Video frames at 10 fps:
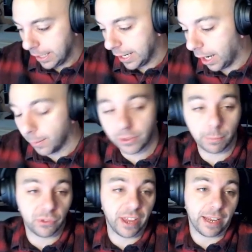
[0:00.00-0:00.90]
and I was
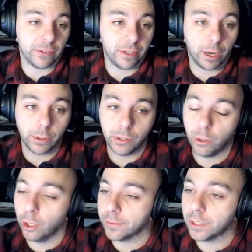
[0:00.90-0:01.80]
obsessed. I
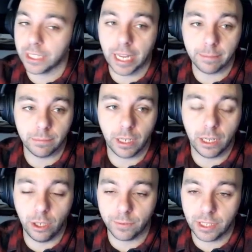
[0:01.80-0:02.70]
loved the game. I
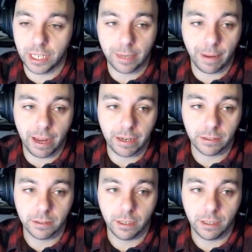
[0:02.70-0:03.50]
loved the anime.